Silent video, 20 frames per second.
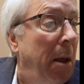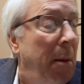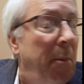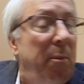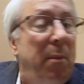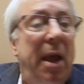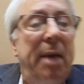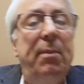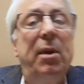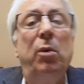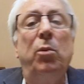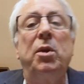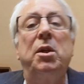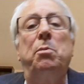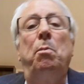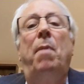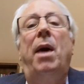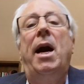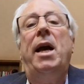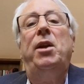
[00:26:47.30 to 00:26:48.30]
maybe it was
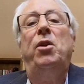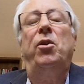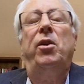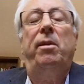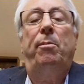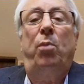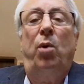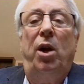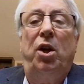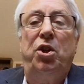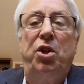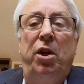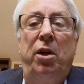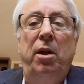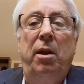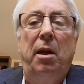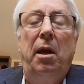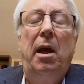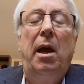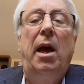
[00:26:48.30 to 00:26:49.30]
minor
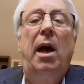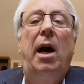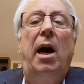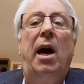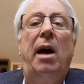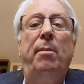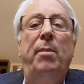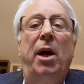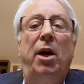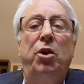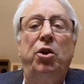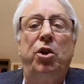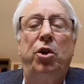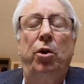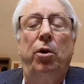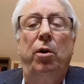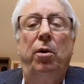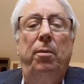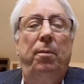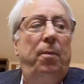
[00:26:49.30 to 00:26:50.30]
depression. I'm not
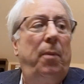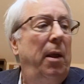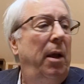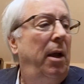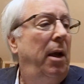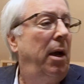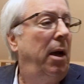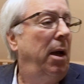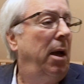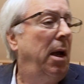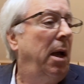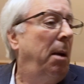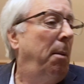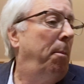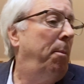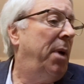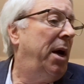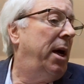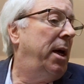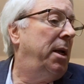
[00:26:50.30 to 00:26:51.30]
sure.
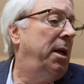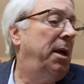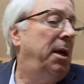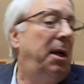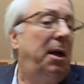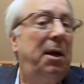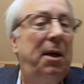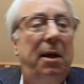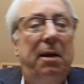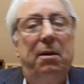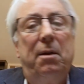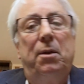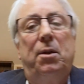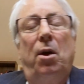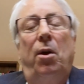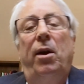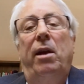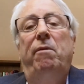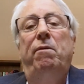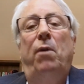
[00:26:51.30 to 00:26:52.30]
But,
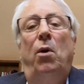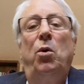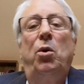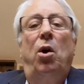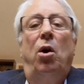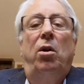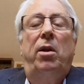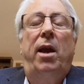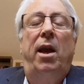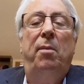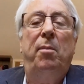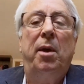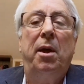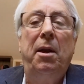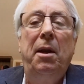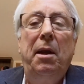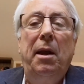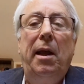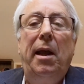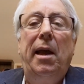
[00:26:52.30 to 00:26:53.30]
sorry, a phone call came
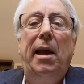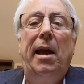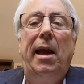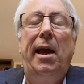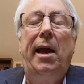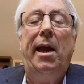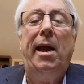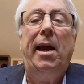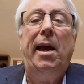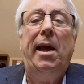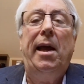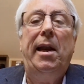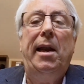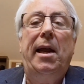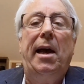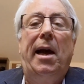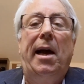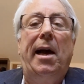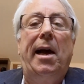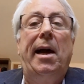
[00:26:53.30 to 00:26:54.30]
in,
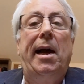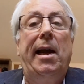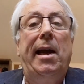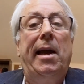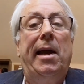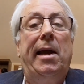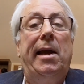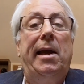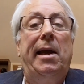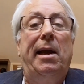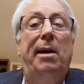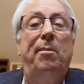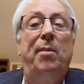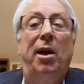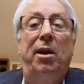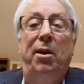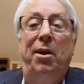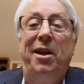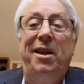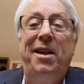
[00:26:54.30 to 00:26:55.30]
and I am
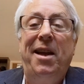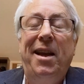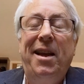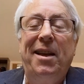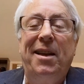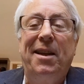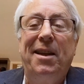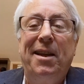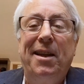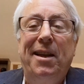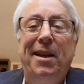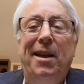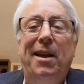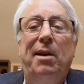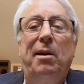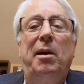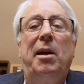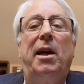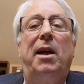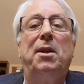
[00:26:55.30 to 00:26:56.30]
not going to take it
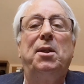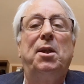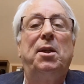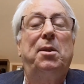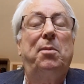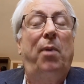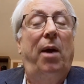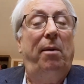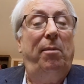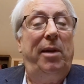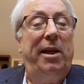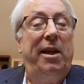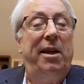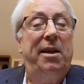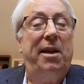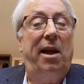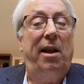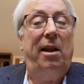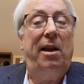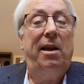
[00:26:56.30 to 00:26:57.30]
because it's probably a
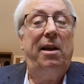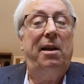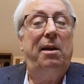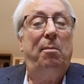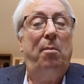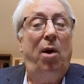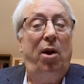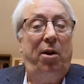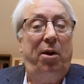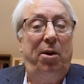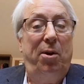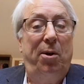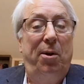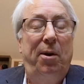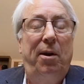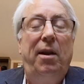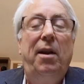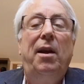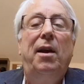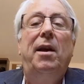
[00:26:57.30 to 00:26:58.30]
telemarketer.
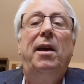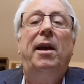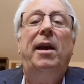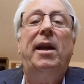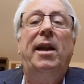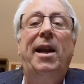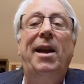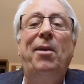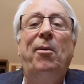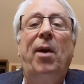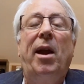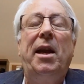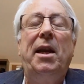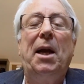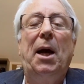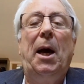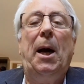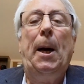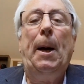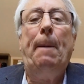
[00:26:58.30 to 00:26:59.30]
At any
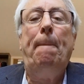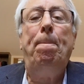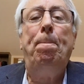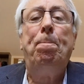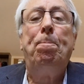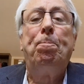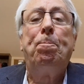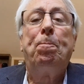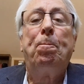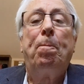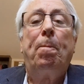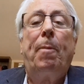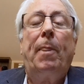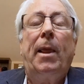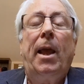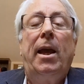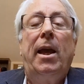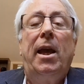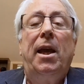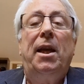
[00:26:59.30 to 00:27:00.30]
rate,
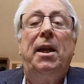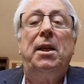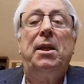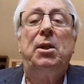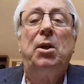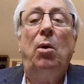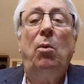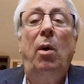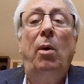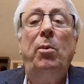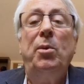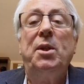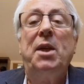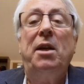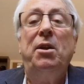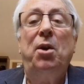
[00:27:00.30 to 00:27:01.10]
so what was I